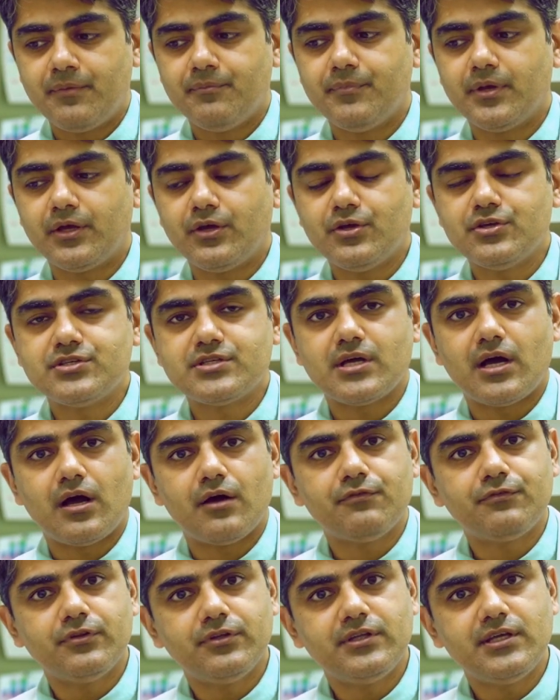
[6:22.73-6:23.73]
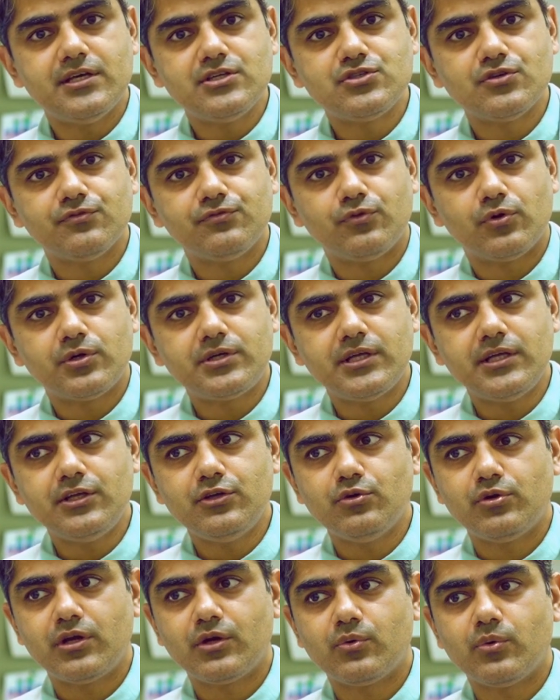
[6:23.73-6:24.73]
Because after the age of 40,
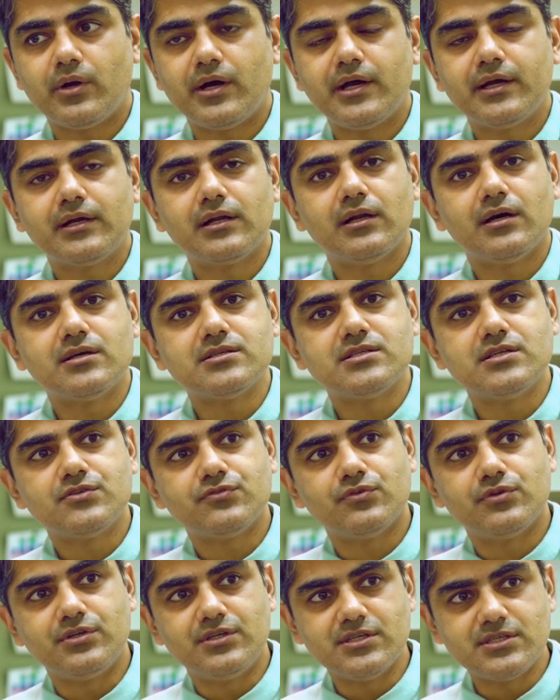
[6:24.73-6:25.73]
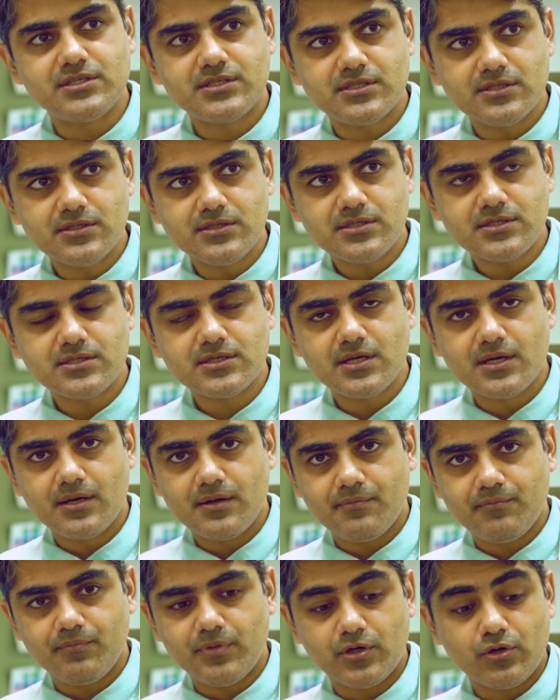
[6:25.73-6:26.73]
you require glasses for distance,
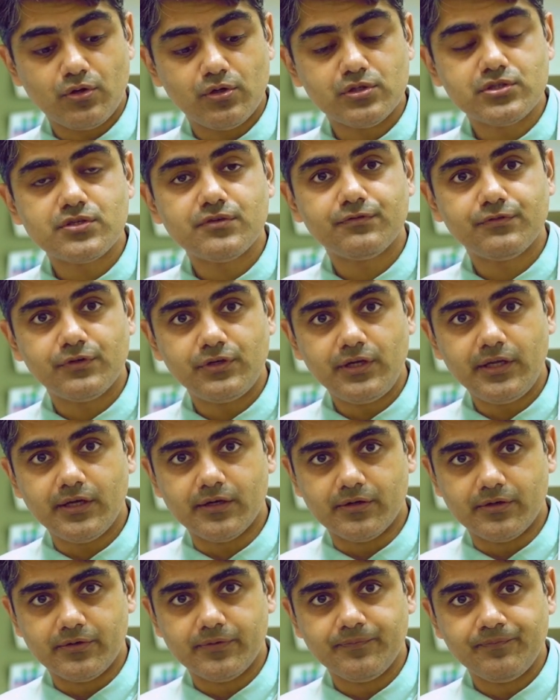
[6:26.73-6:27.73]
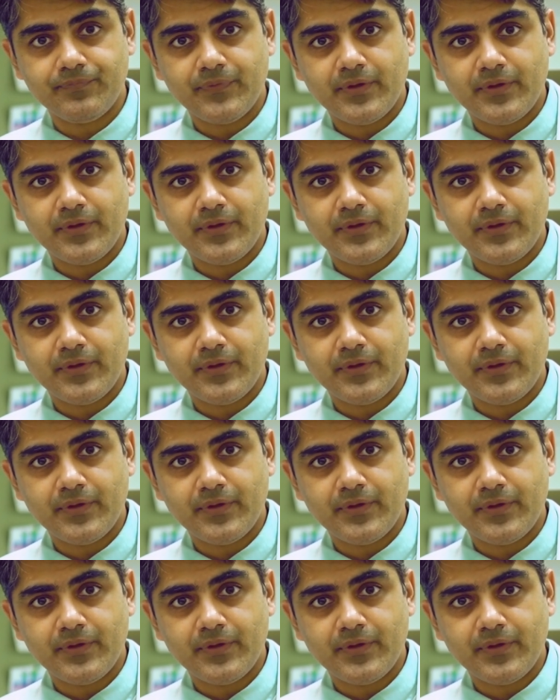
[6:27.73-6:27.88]
but also for near.